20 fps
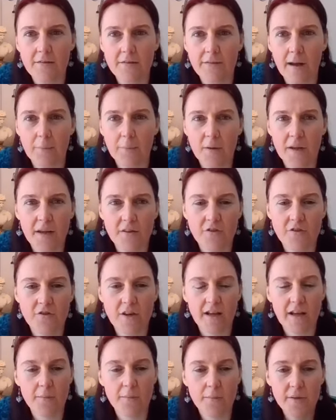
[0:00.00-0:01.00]
family
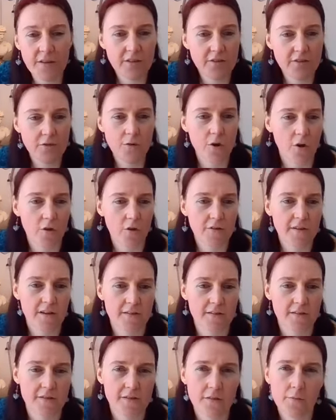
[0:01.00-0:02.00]
history, and please do
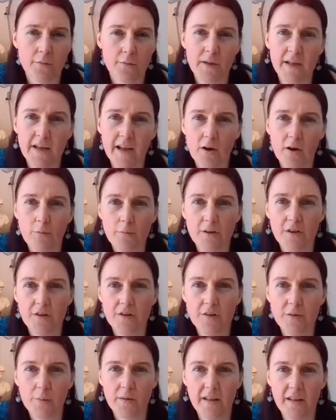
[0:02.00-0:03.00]
contact us if we can help
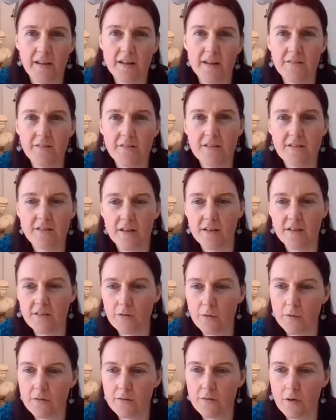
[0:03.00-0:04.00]
you with any of these things
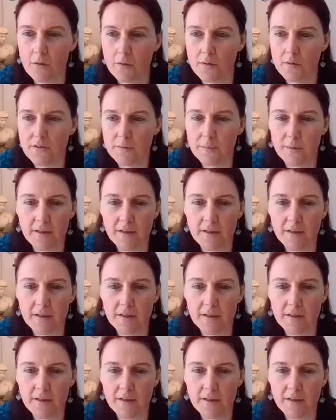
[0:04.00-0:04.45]
going forward.